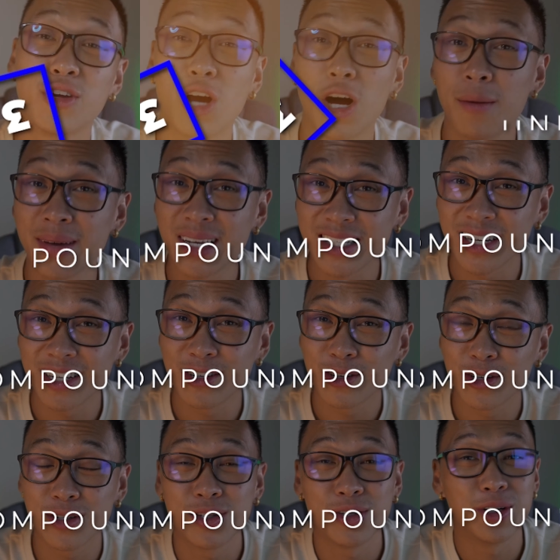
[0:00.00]
you can't make ten
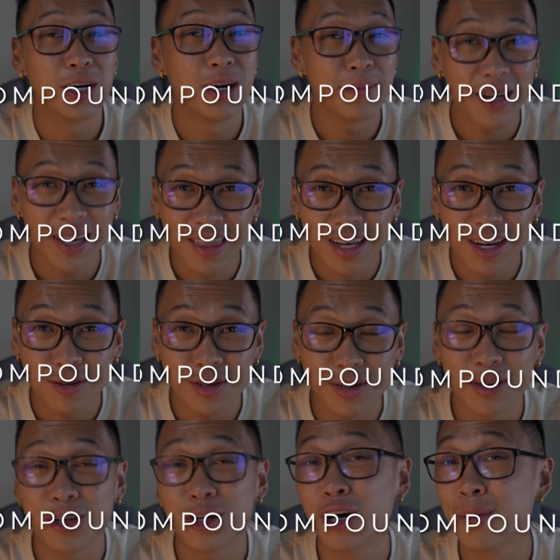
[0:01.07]
dollars, you can't make a
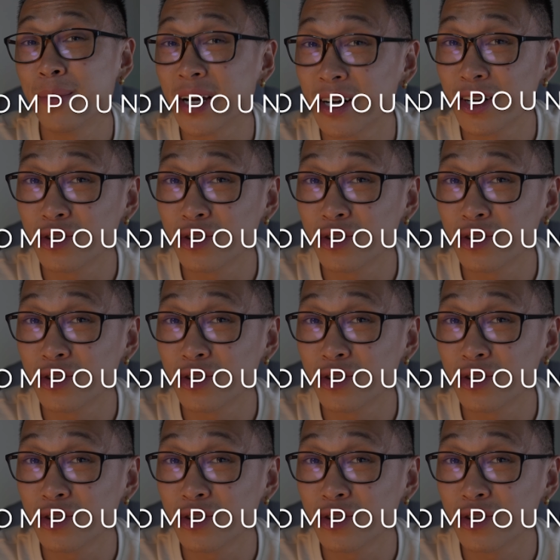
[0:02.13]
thousand, you can't make a